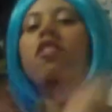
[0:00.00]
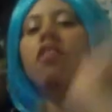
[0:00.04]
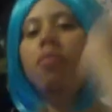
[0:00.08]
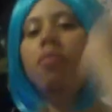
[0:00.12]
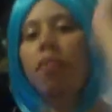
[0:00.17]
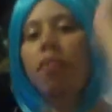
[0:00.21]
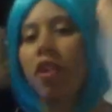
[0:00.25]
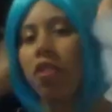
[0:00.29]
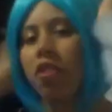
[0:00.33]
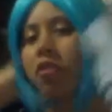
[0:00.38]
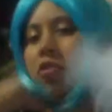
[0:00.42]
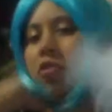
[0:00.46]

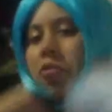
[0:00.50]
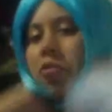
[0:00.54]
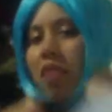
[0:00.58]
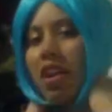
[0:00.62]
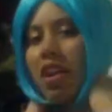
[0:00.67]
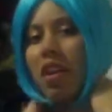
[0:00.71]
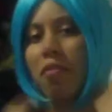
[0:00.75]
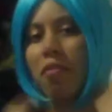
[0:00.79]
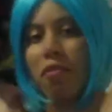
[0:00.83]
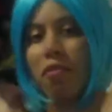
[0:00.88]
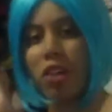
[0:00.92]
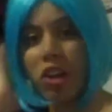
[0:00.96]
Miku's
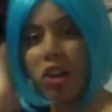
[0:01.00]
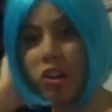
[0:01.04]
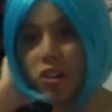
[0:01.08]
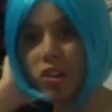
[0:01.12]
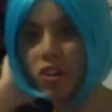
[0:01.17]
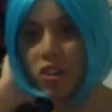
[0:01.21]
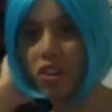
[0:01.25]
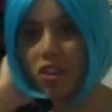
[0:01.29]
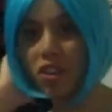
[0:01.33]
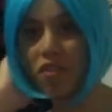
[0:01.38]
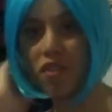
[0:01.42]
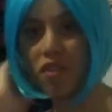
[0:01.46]
wig. I'm gonna do
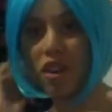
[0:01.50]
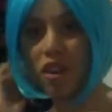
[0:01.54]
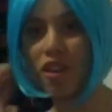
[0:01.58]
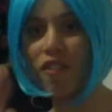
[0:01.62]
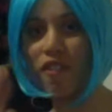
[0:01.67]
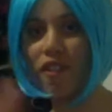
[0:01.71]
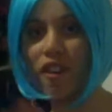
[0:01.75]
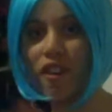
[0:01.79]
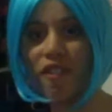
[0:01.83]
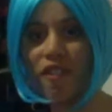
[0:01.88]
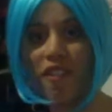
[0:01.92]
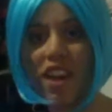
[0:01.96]
this very,
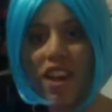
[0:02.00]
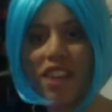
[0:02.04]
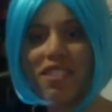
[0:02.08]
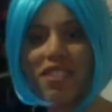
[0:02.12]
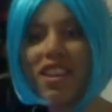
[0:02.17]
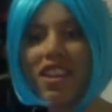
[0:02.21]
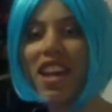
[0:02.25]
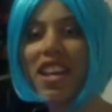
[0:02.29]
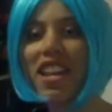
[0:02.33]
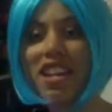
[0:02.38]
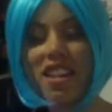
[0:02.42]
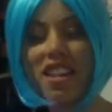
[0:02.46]
very fast.
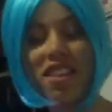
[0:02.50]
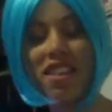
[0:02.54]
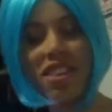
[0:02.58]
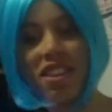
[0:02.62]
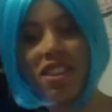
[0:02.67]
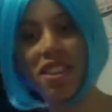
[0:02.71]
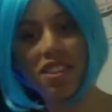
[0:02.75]
I did